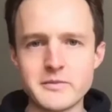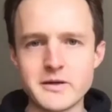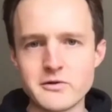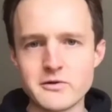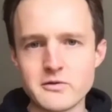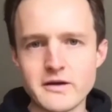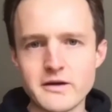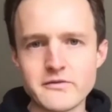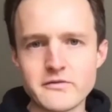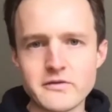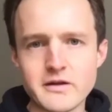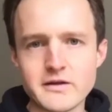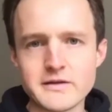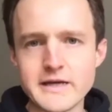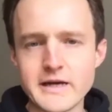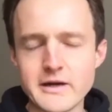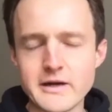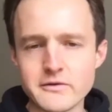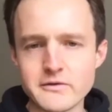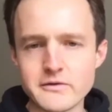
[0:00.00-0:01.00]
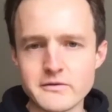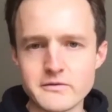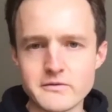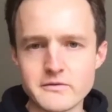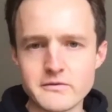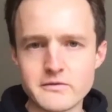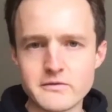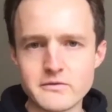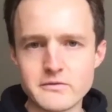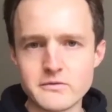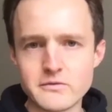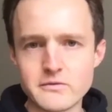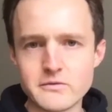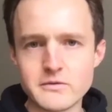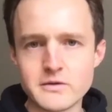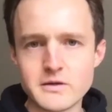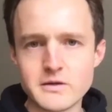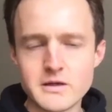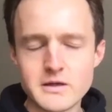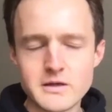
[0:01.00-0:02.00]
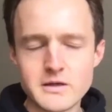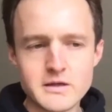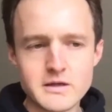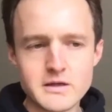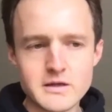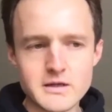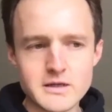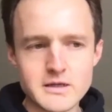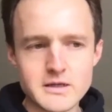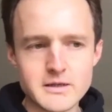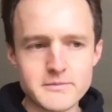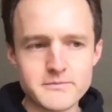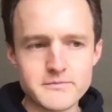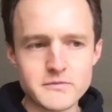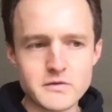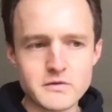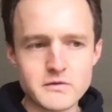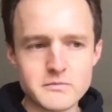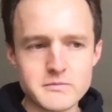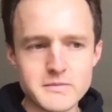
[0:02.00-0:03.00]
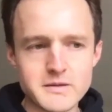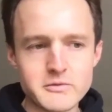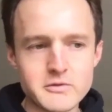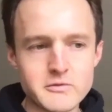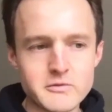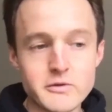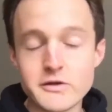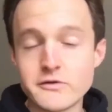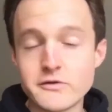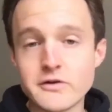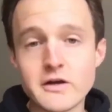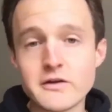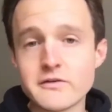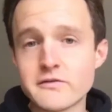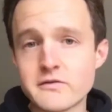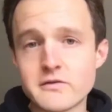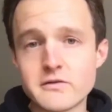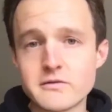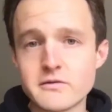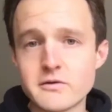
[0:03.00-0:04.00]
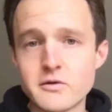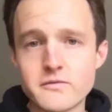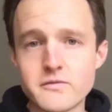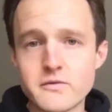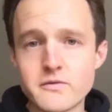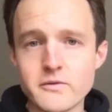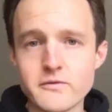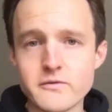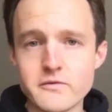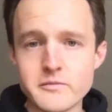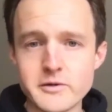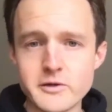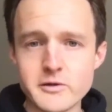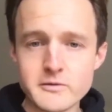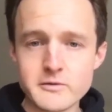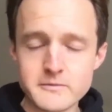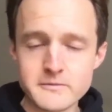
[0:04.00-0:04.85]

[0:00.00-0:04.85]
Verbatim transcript: your lifestyle now to, to, um, to maybe readjust and go forward from here?